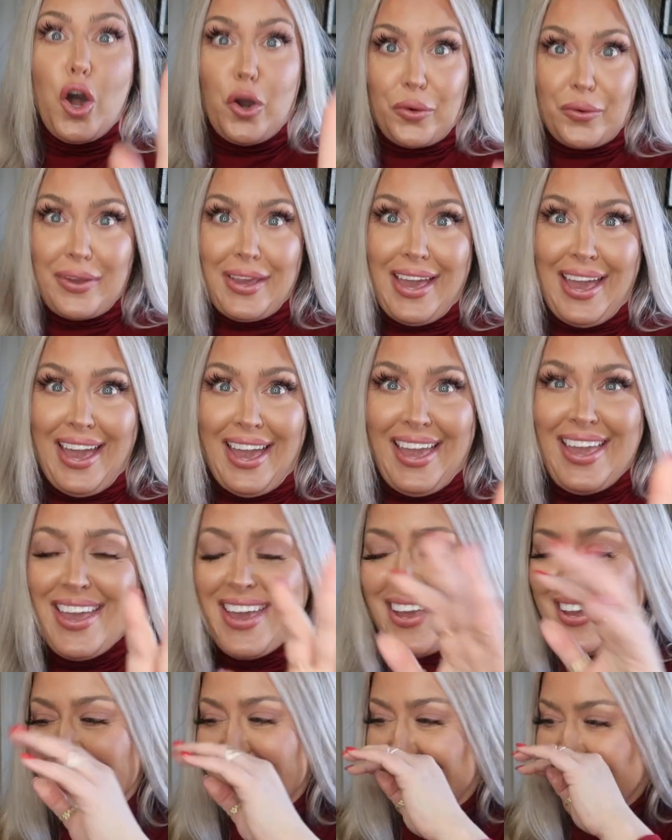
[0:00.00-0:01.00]
Okay.
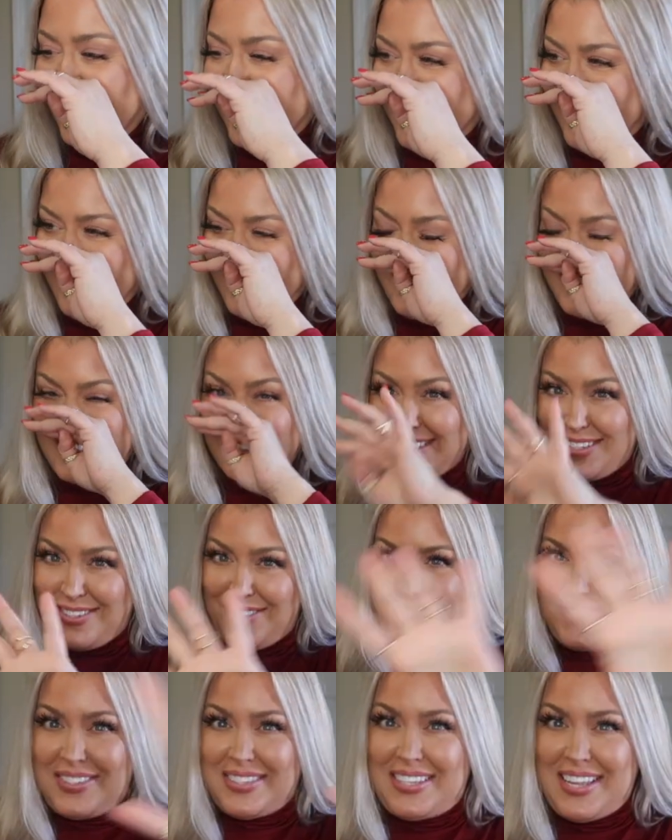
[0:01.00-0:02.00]
So
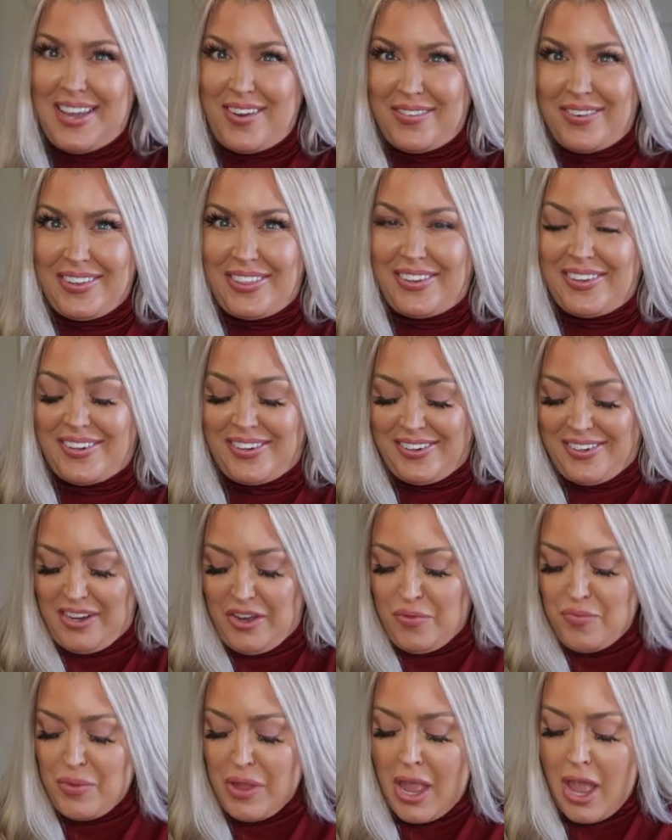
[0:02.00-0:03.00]
stay with your
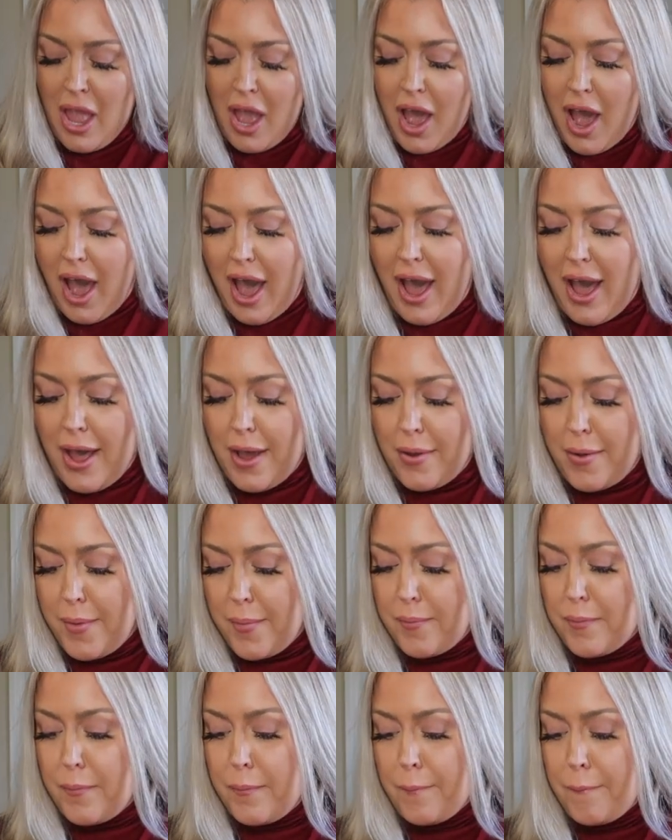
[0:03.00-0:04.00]
girl.
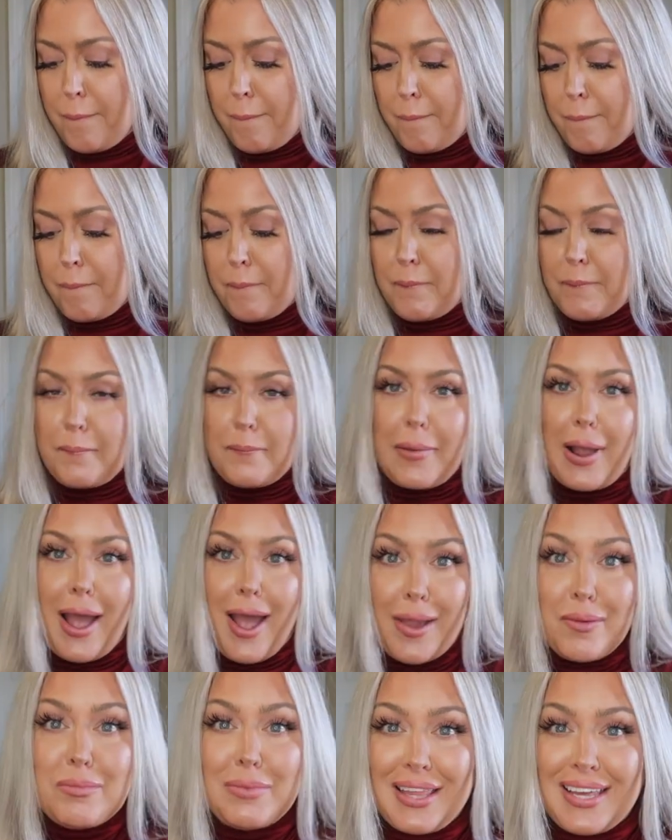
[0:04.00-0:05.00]
Um,
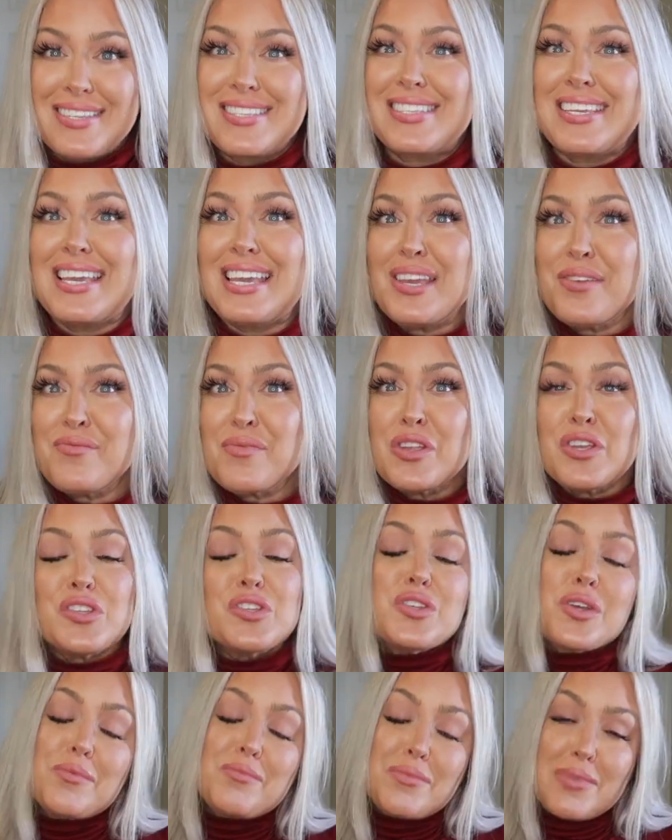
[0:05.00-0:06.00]
I'm lazy,
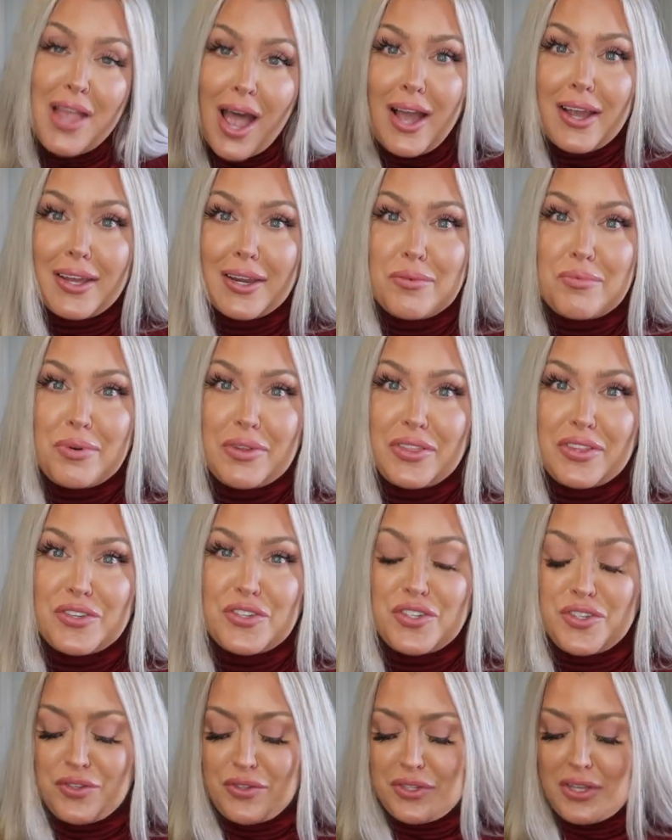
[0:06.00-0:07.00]
so I'm not going to put the
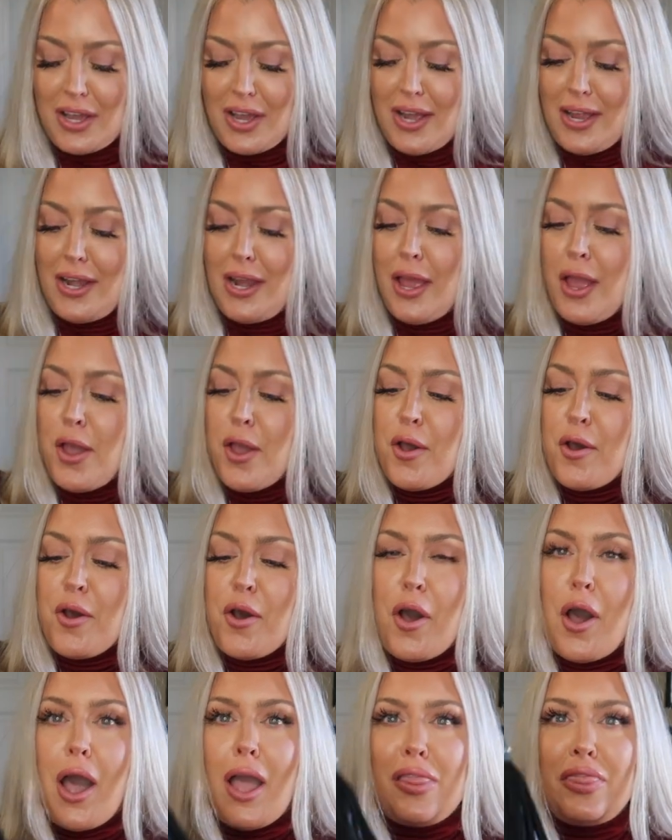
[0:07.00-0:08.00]
shoes on.
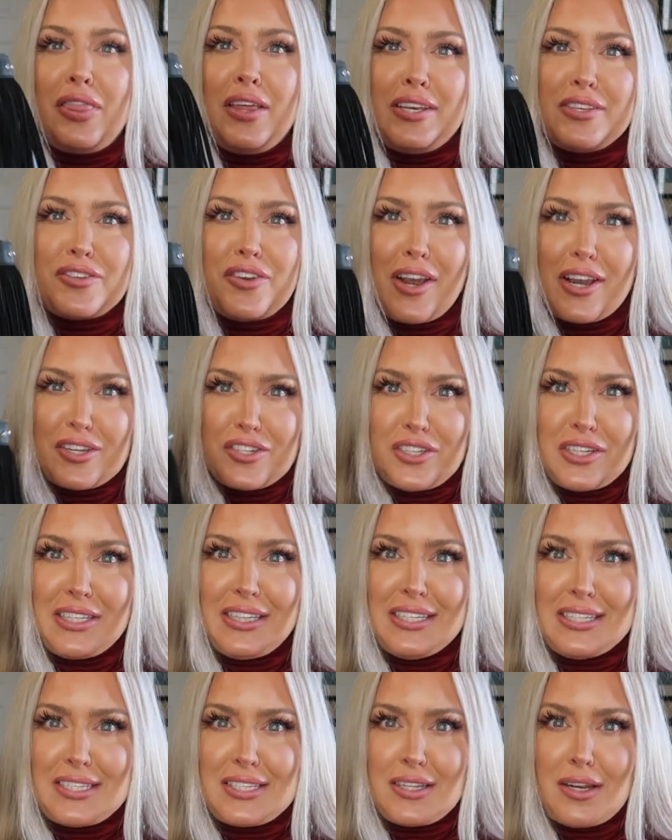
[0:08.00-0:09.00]
These are actually
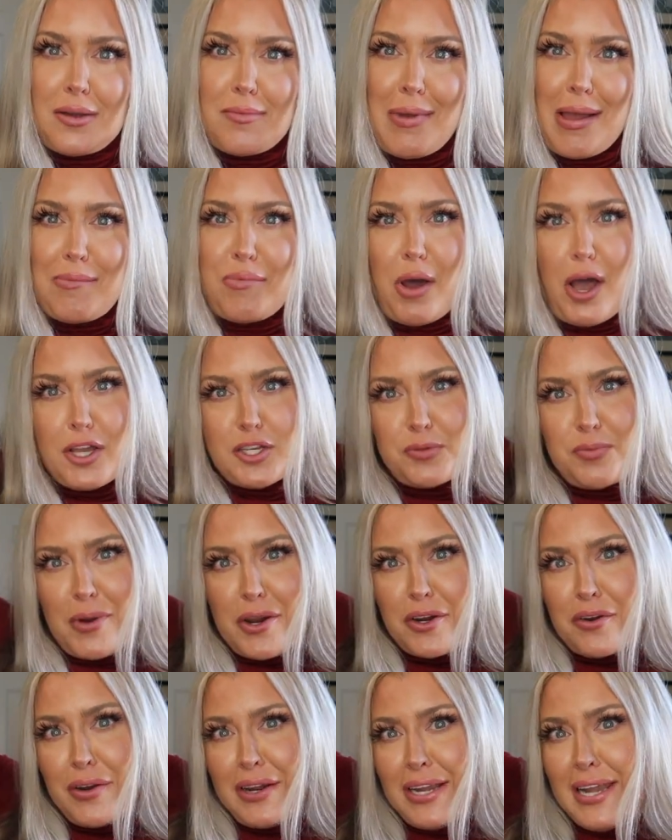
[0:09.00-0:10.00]
listed on my
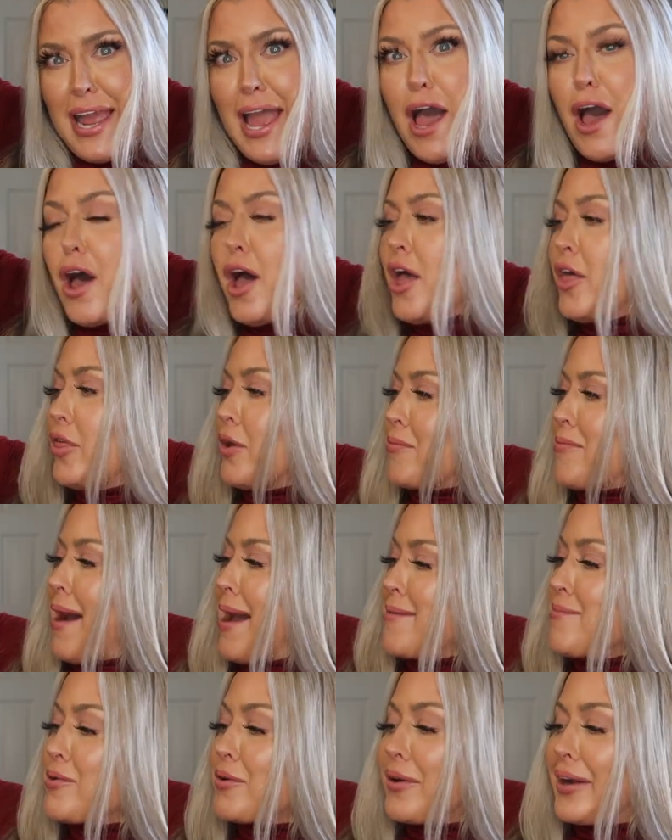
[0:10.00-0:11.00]
Poshmark right now. They're
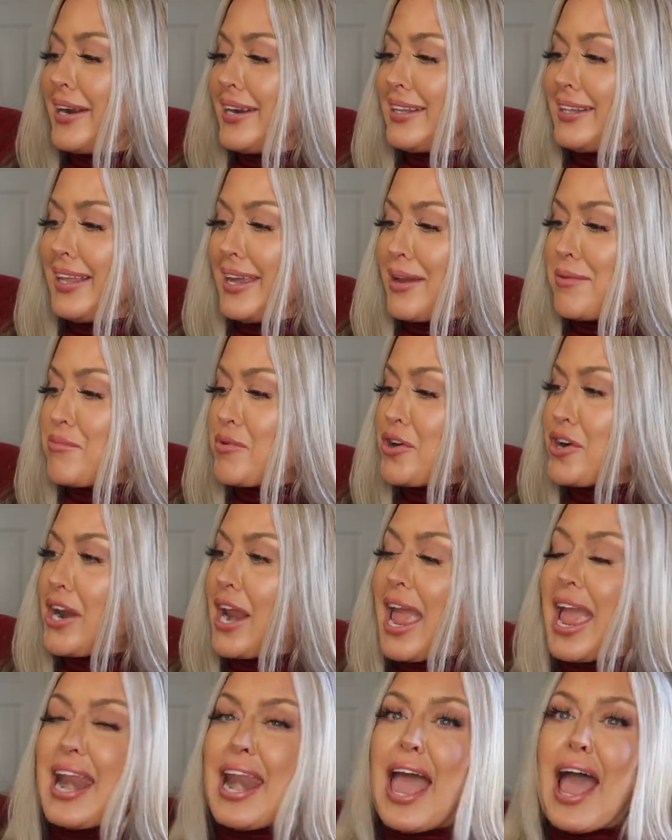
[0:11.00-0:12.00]
by Miranda
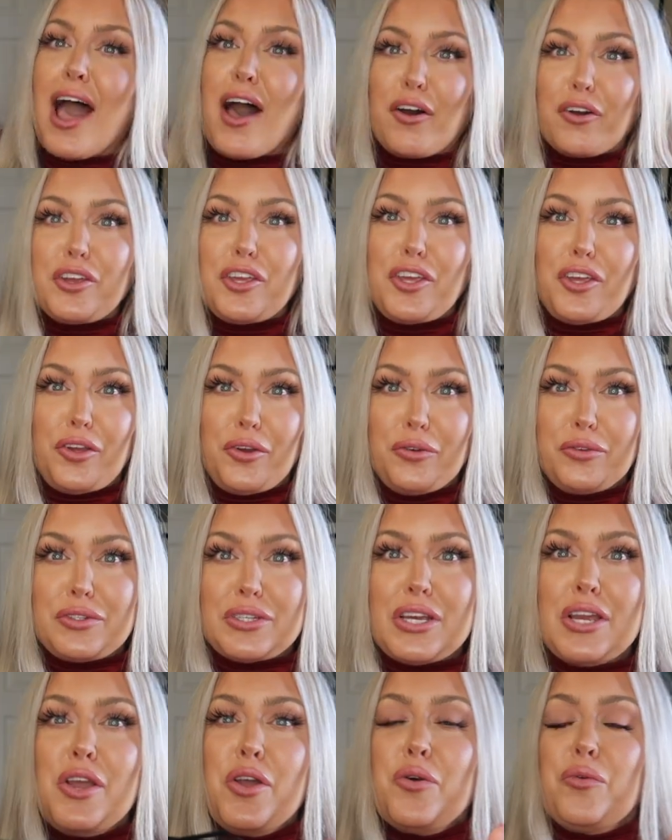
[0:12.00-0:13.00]
Lambert. And how
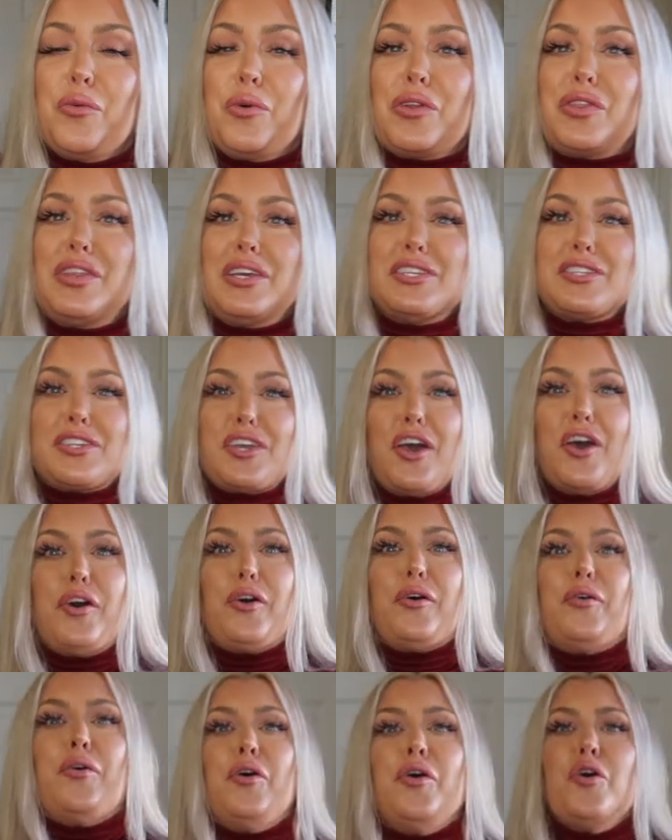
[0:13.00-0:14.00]
cute would these
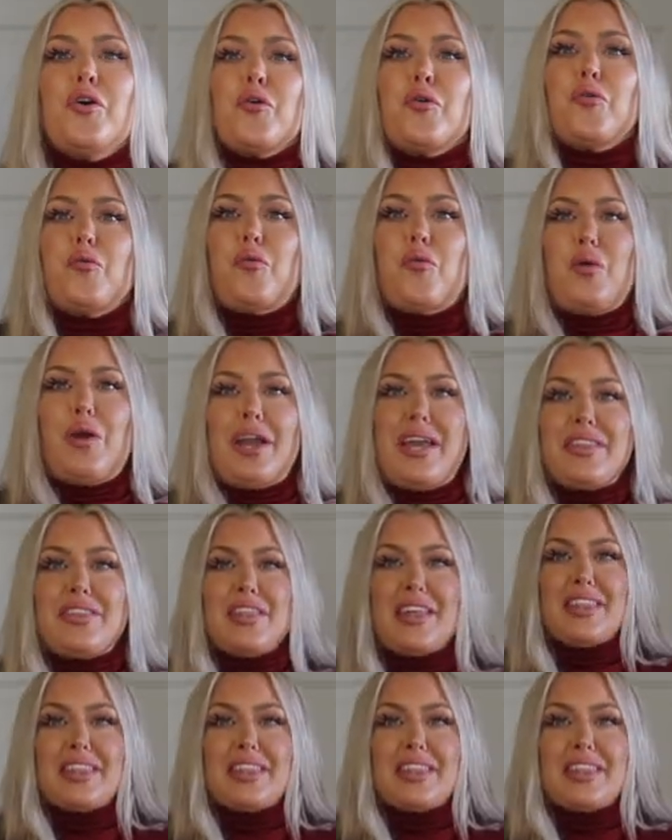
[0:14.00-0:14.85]
go with